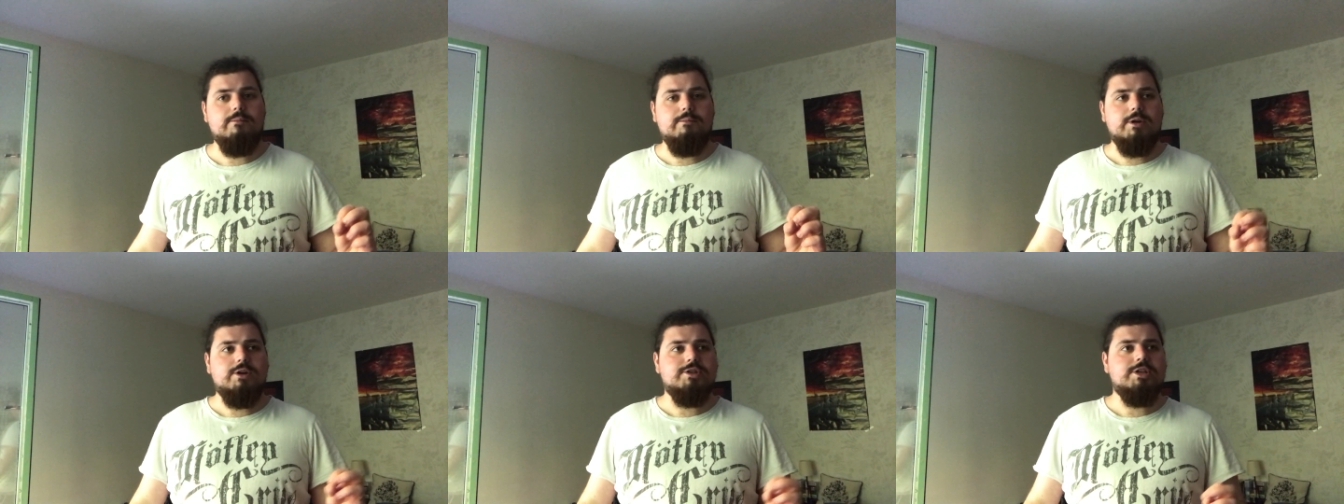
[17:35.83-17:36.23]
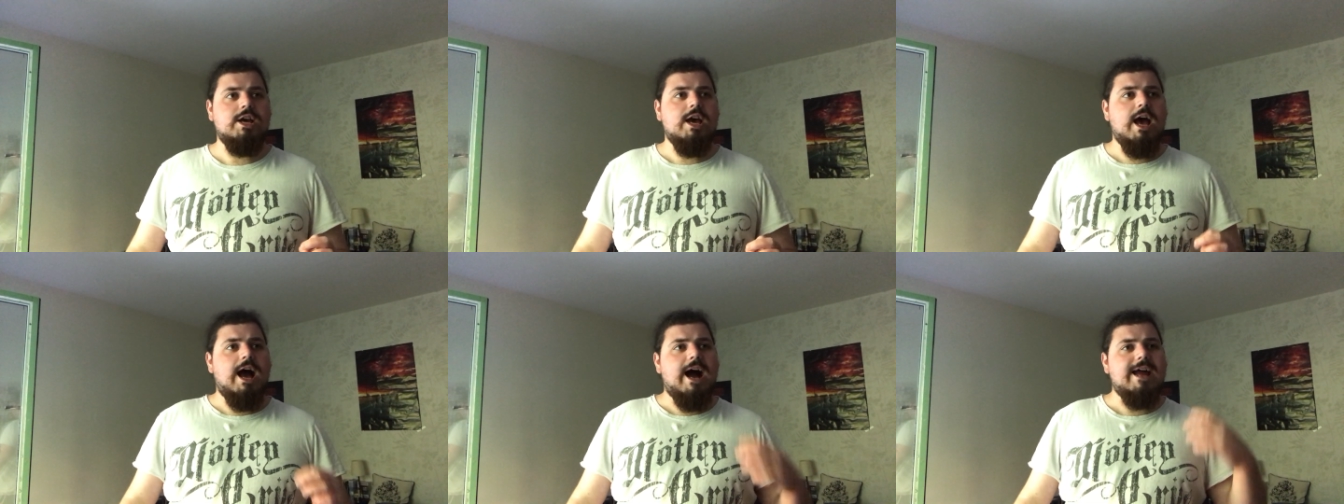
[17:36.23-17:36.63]
because
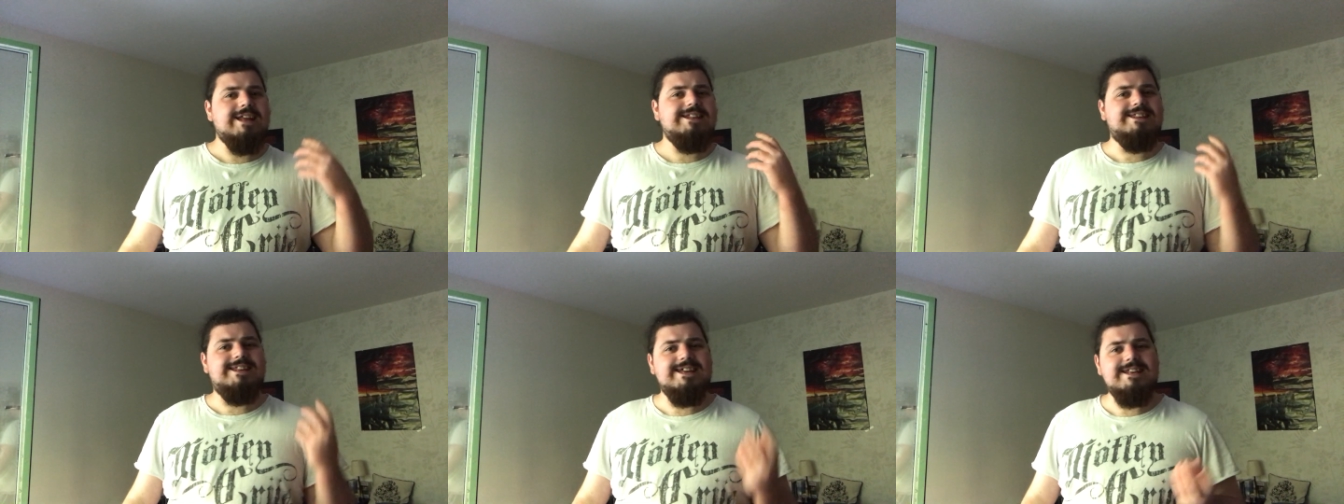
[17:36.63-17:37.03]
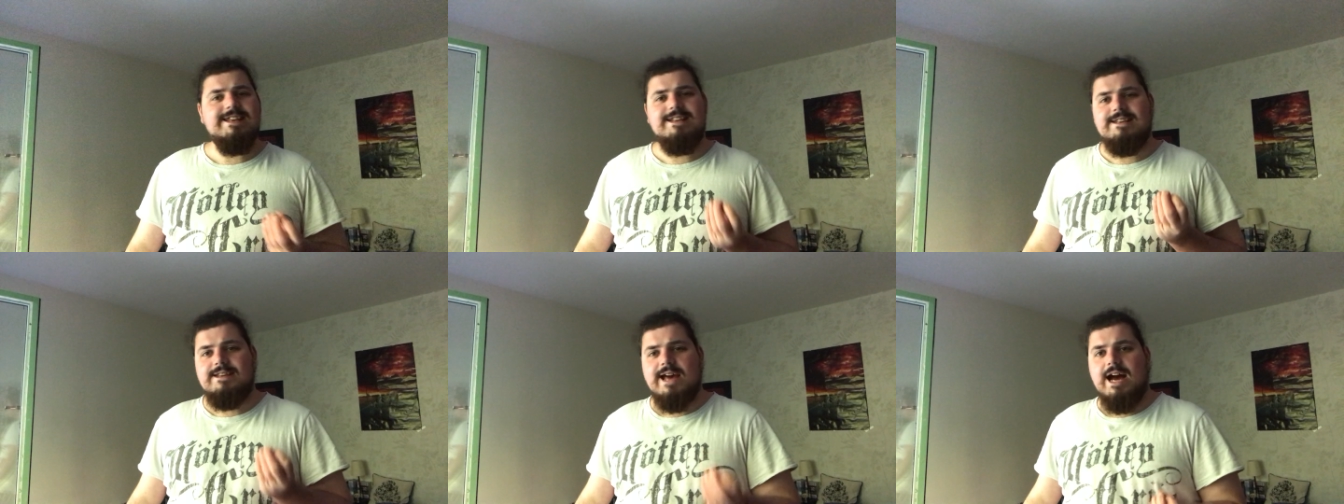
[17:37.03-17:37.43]
I
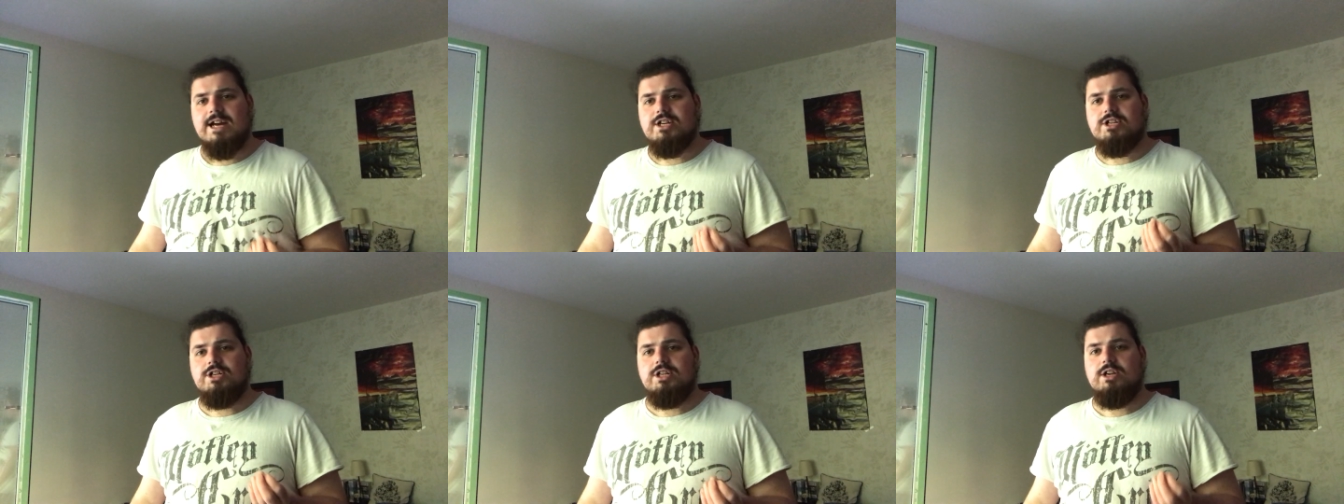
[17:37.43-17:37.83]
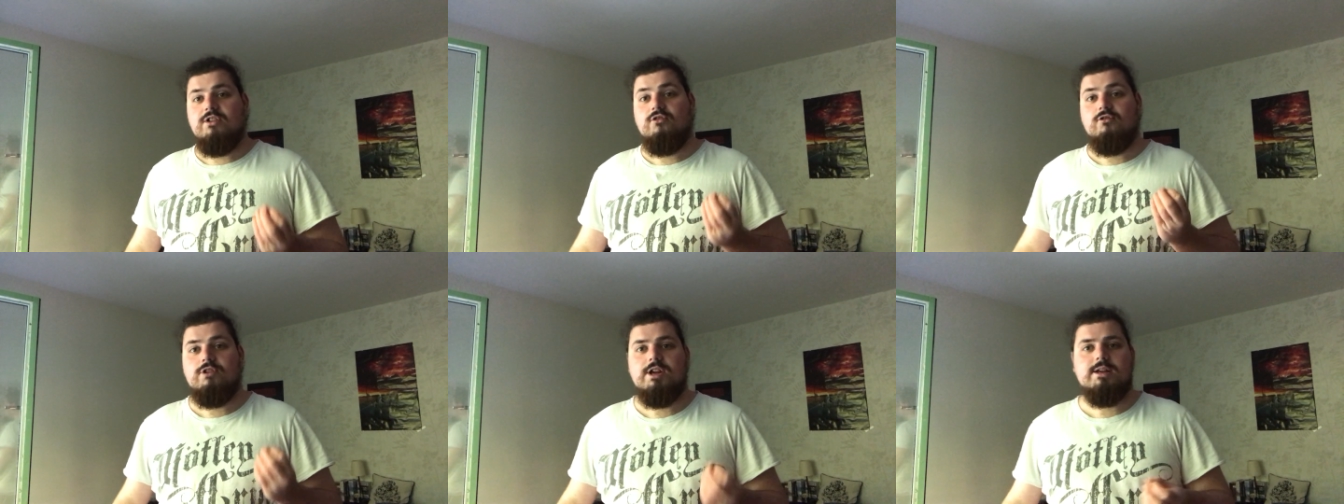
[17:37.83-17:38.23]
didn't actually
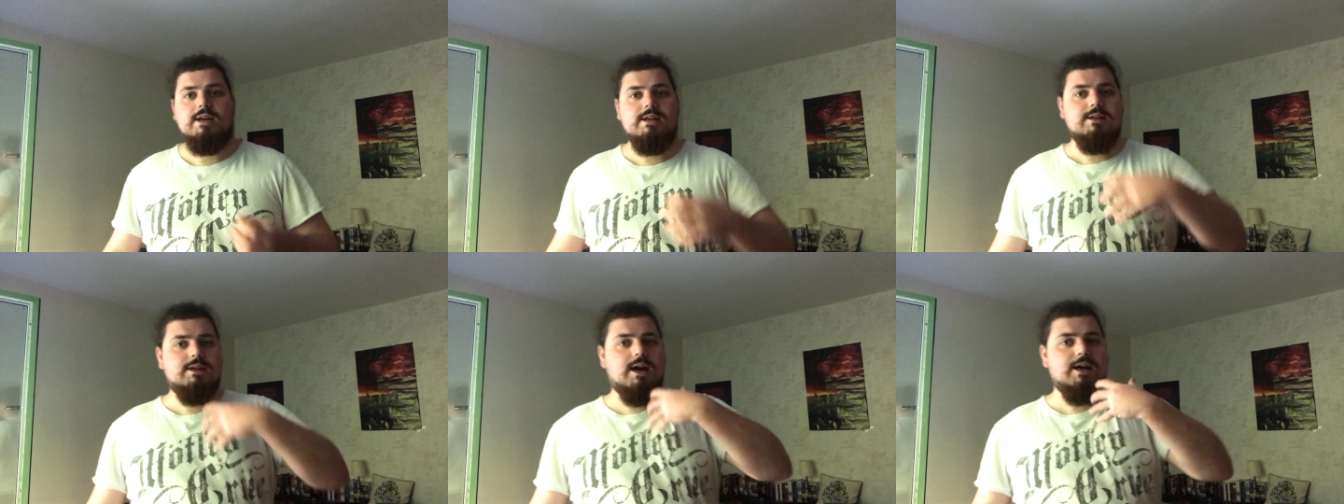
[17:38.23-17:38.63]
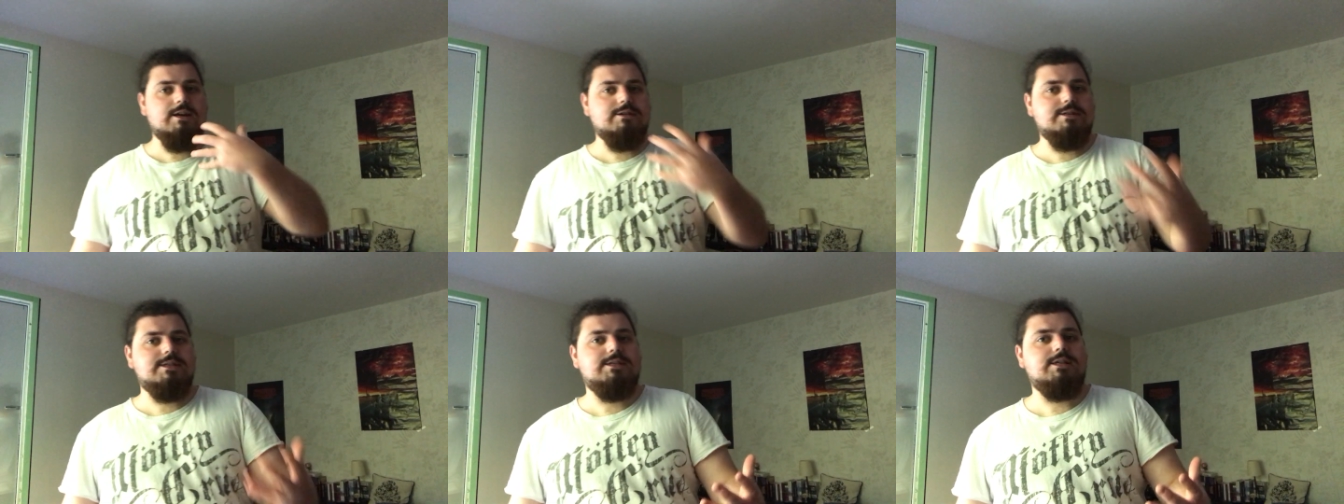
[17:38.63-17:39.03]
read
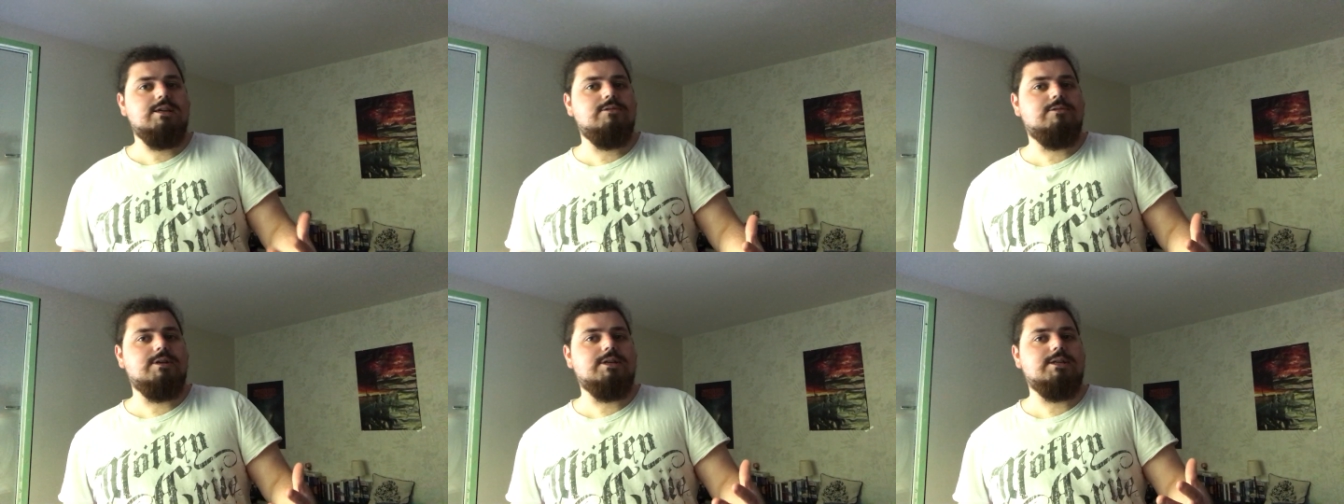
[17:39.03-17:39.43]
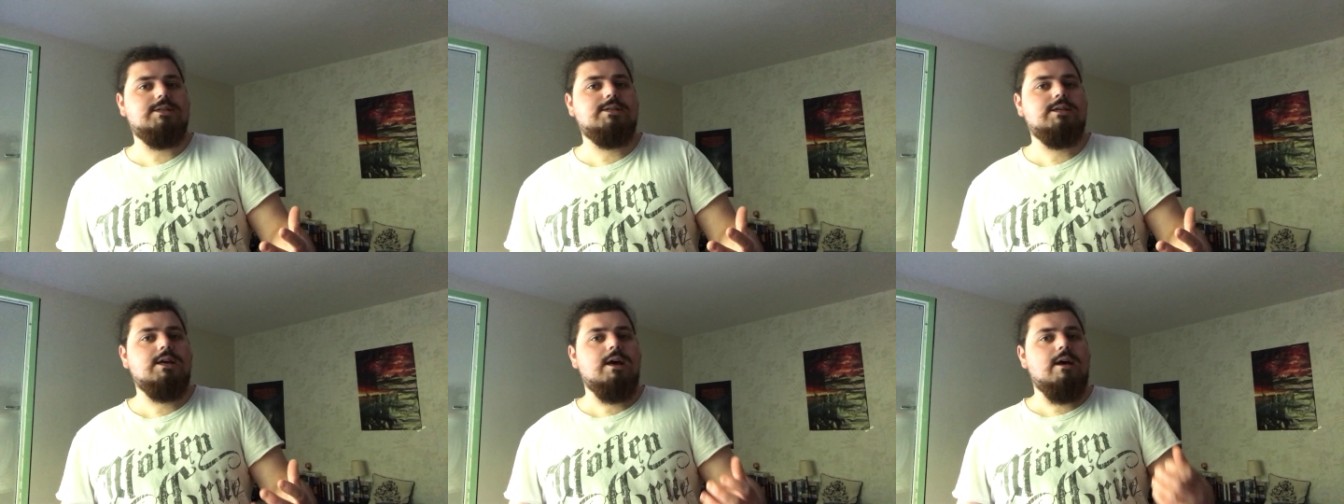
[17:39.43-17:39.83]
entire
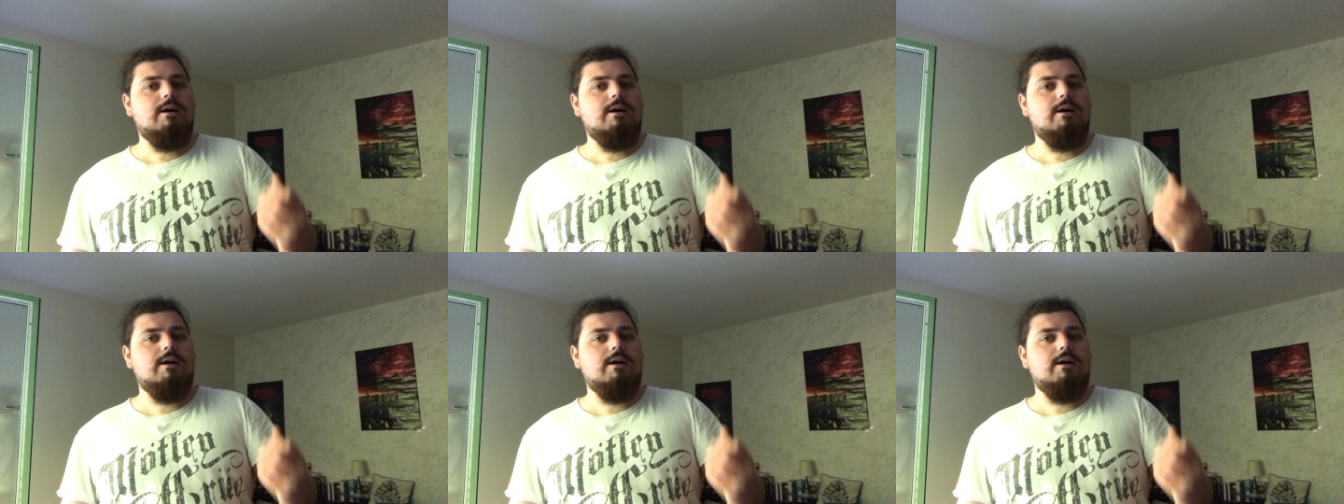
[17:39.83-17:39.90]
series